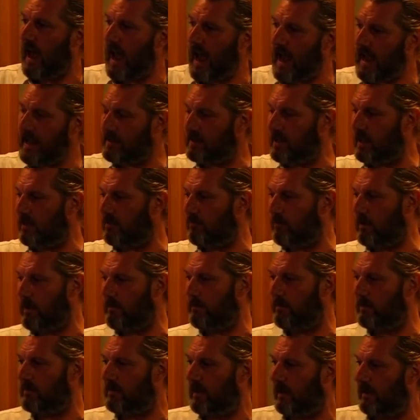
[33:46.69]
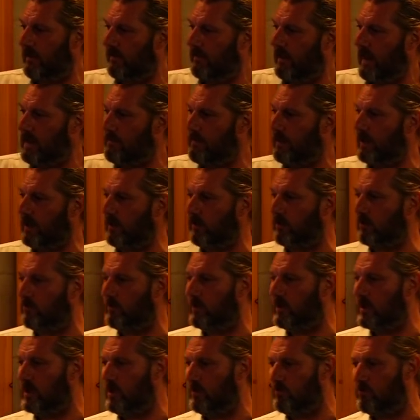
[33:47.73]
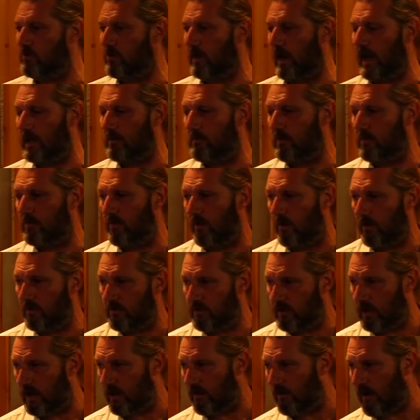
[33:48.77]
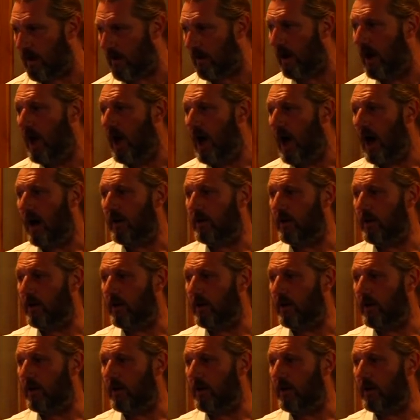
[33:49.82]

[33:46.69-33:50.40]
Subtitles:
83% of the enemy guns were neutralised before 0 hour.